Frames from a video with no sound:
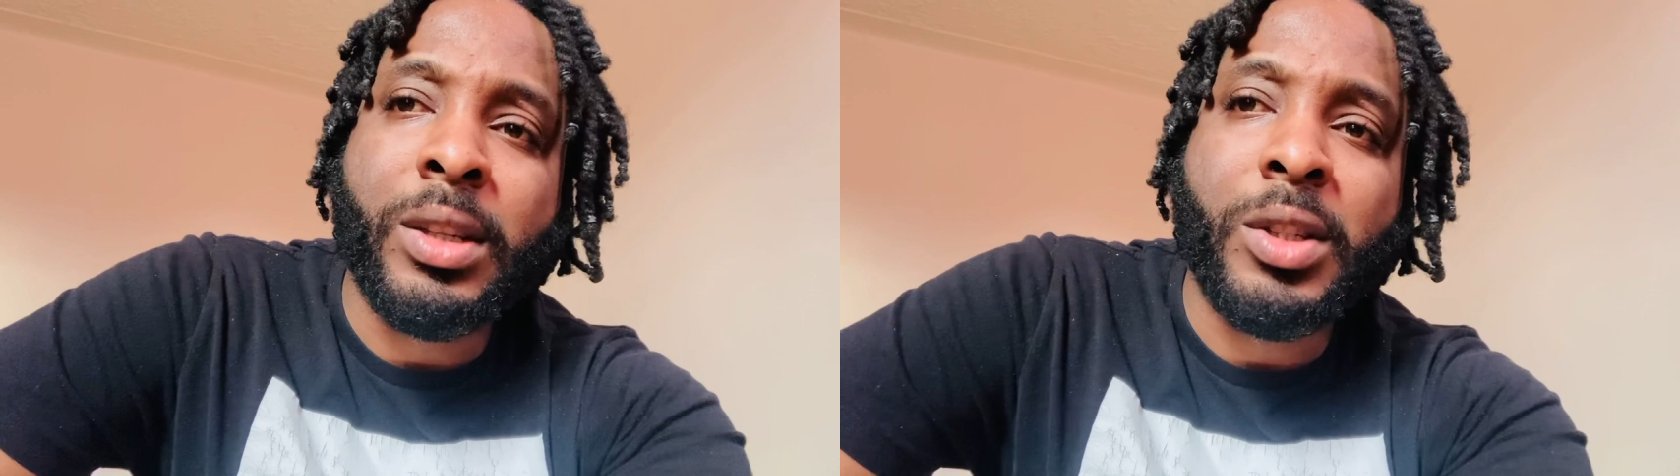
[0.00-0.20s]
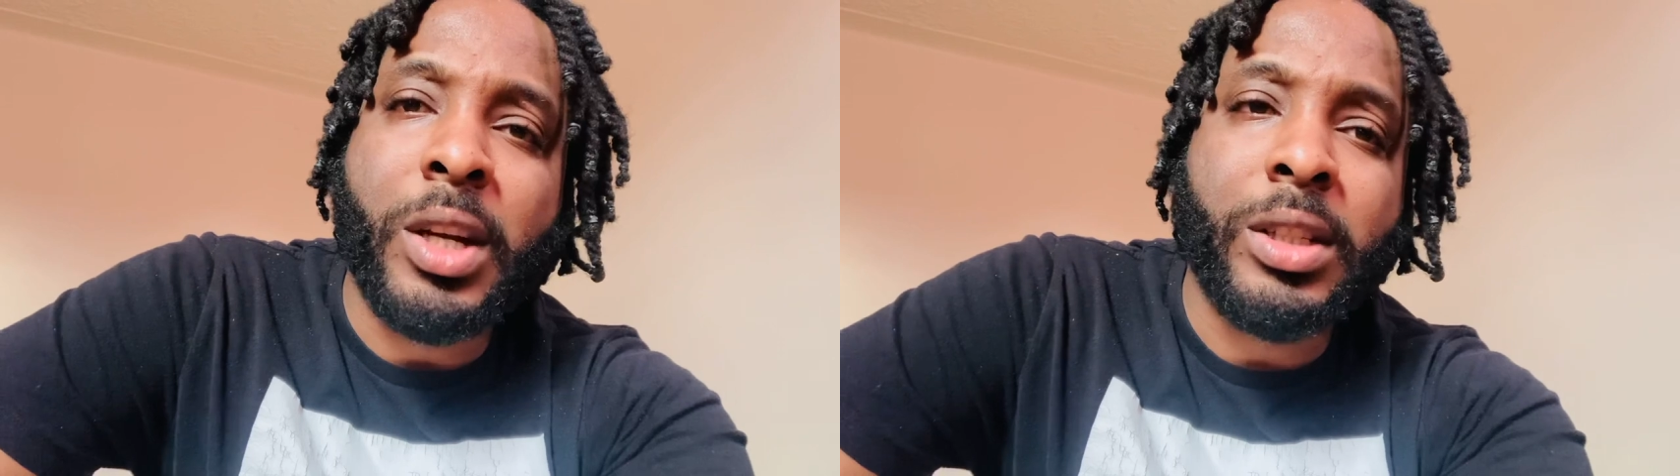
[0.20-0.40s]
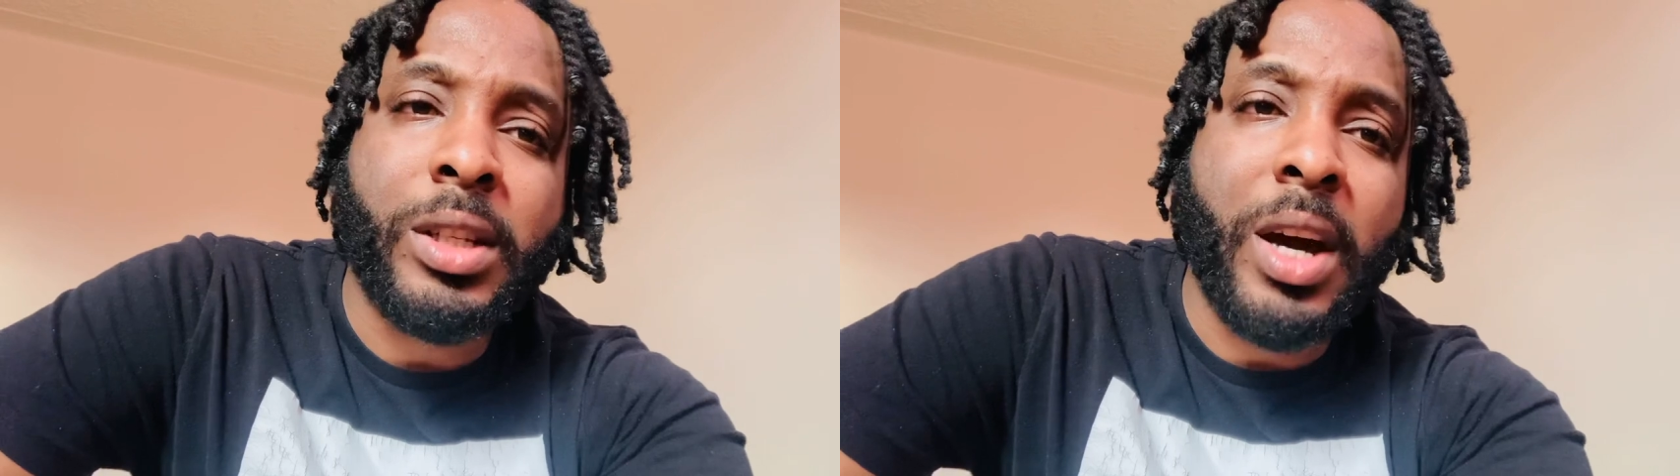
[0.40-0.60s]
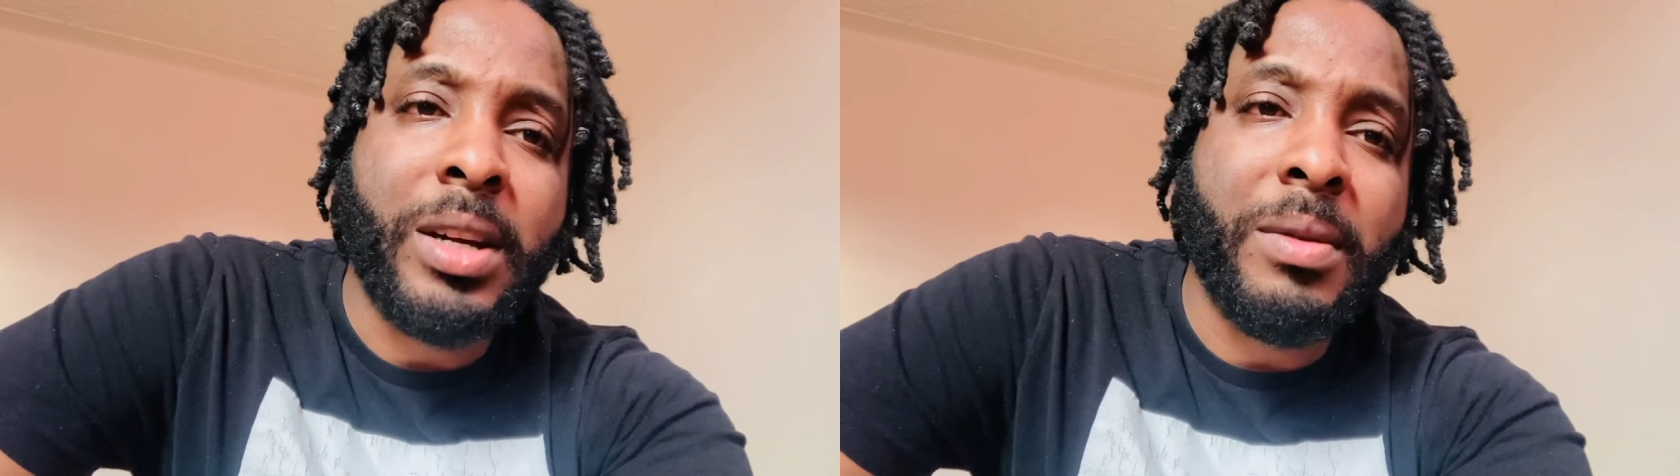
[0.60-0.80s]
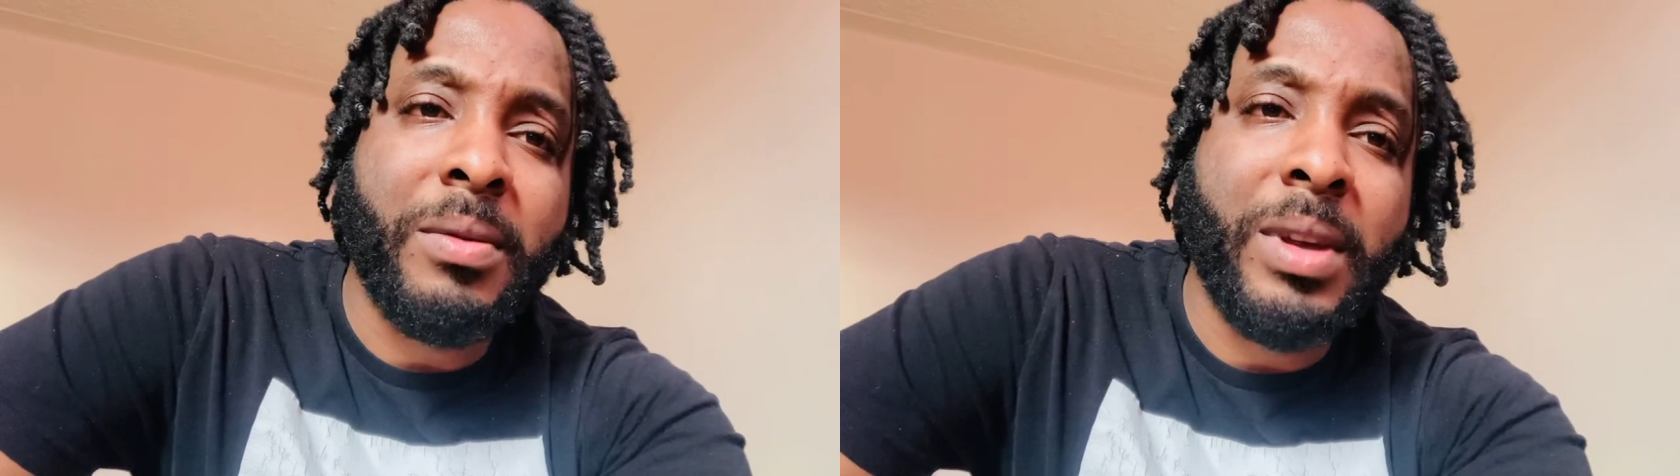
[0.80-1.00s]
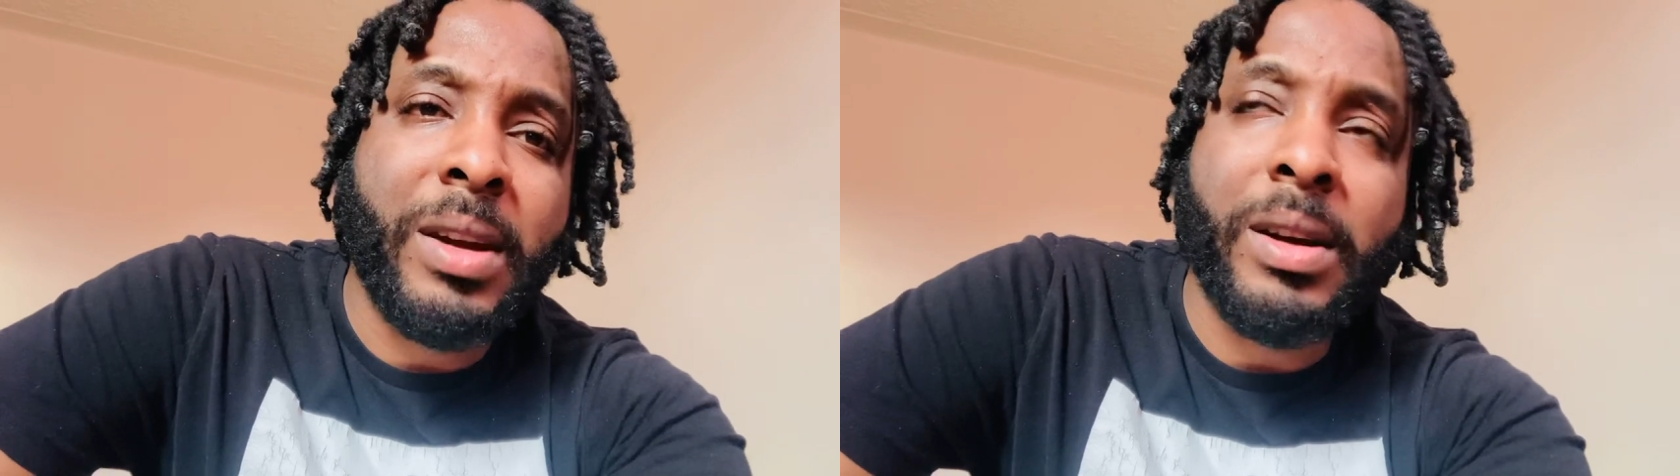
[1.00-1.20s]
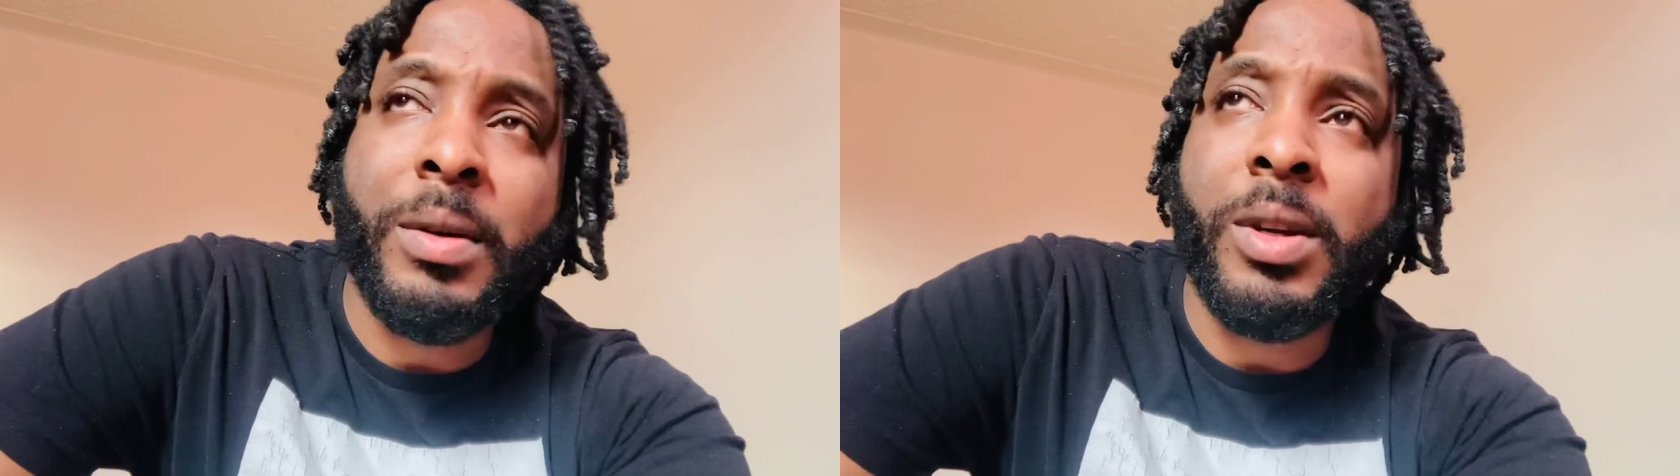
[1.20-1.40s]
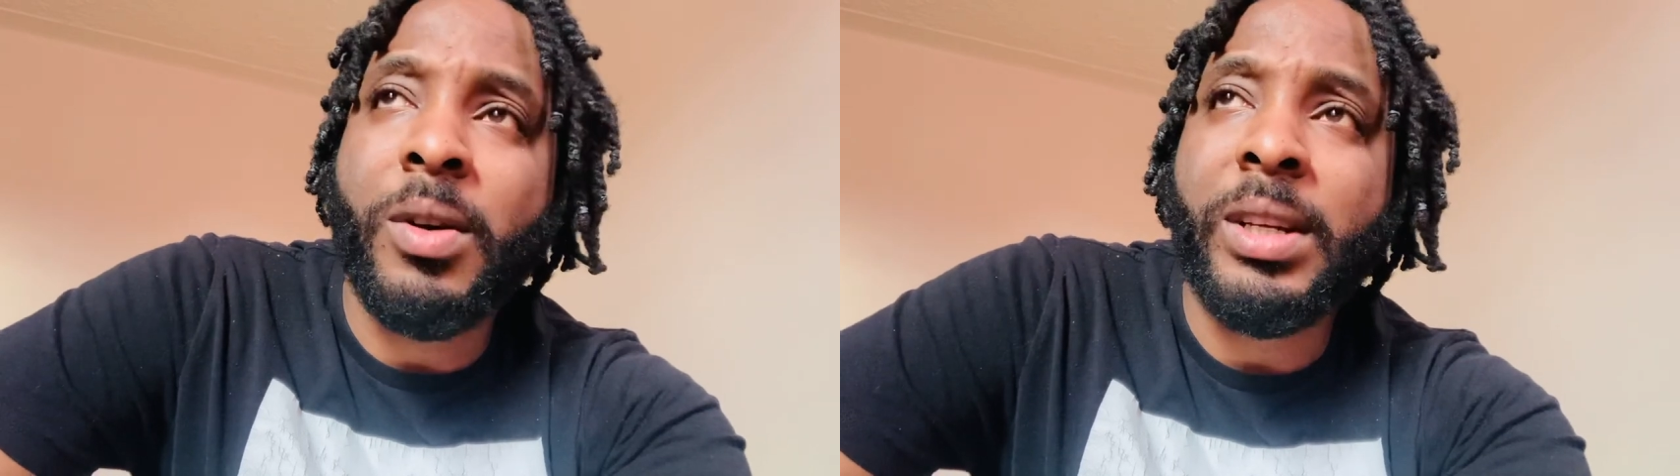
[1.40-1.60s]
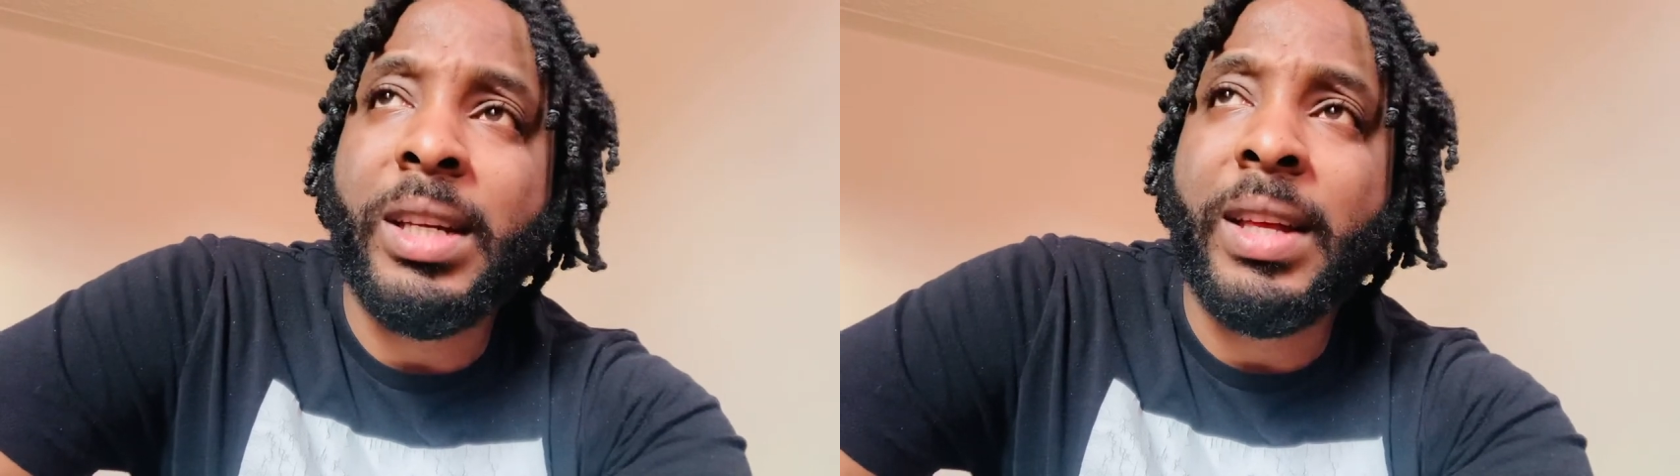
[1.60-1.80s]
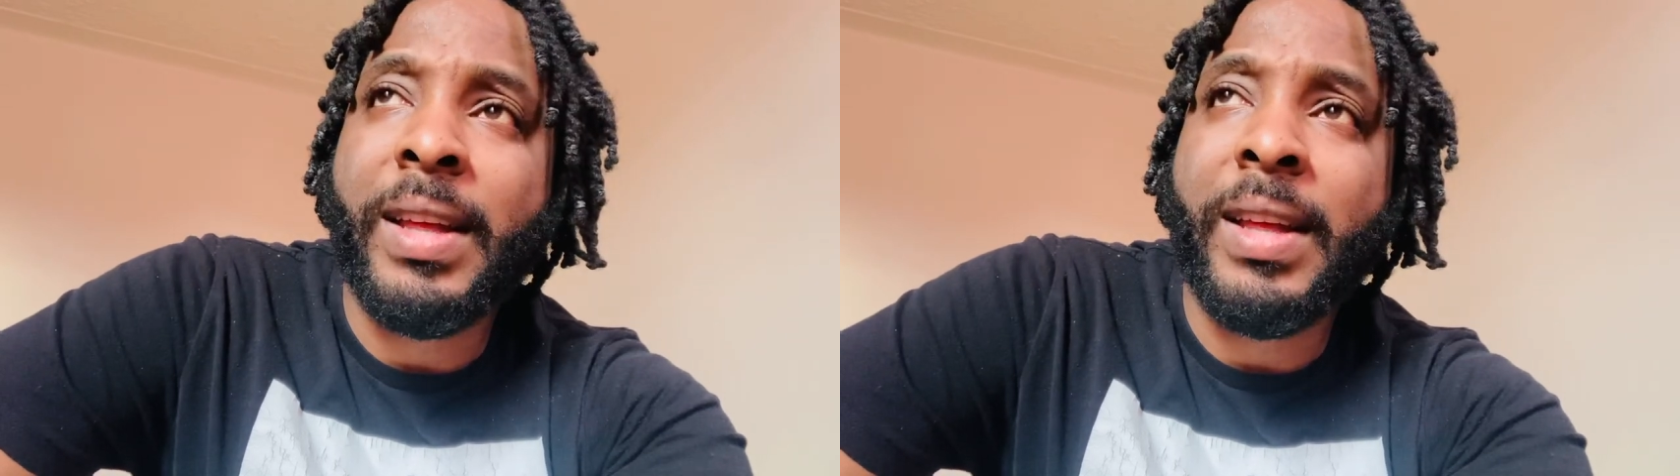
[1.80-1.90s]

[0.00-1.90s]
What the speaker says: Trossard and Vieira with only